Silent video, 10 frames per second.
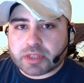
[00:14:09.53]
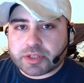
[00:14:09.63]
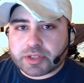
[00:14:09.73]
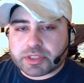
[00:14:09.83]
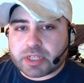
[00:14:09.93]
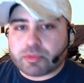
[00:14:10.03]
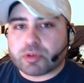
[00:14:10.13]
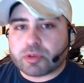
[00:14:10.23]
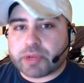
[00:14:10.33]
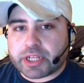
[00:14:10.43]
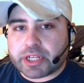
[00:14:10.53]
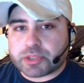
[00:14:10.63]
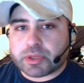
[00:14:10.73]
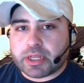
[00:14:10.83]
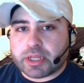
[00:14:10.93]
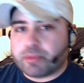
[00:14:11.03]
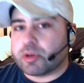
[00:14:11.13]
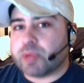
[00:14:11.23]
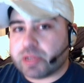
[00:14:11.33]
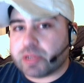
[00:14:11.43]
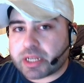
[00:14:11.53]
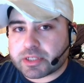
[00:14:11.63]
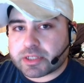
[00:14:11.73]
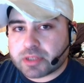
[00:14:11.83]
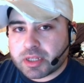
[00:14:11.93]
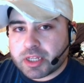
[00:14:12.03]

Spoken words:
understand more about Android and more about Linux.